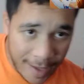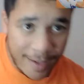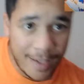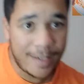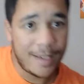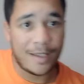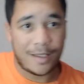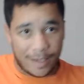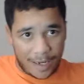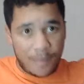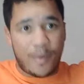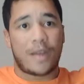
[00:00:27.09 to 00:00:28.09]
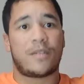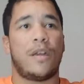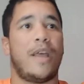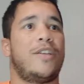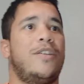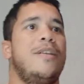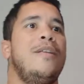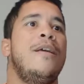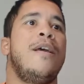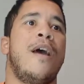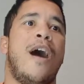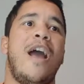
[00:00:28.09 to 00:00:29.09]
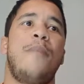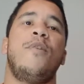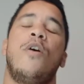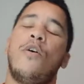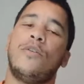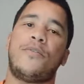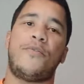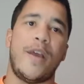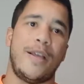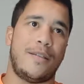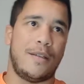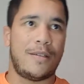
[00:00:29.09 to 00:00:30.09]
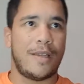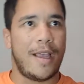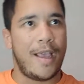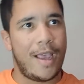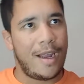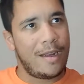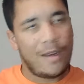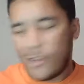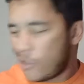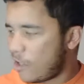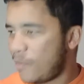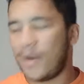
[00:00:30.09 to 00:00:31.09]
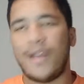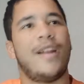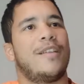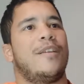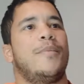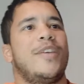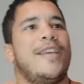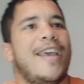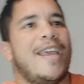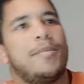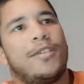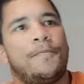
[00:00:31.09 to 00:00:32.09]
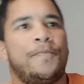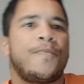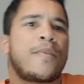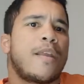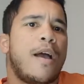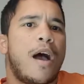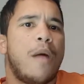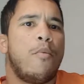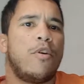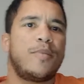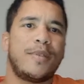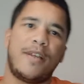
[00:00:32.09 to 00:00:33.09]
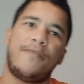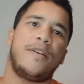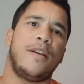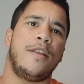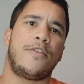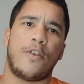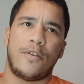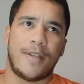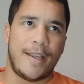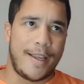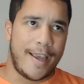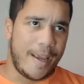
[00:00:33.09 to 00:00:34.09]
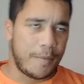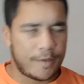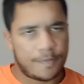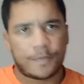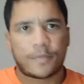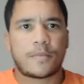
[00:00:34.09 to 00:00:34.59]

This is InTheBox Collection. I am your host, Francis, and just going to be looking at some of the games, more specifically the Thursday games.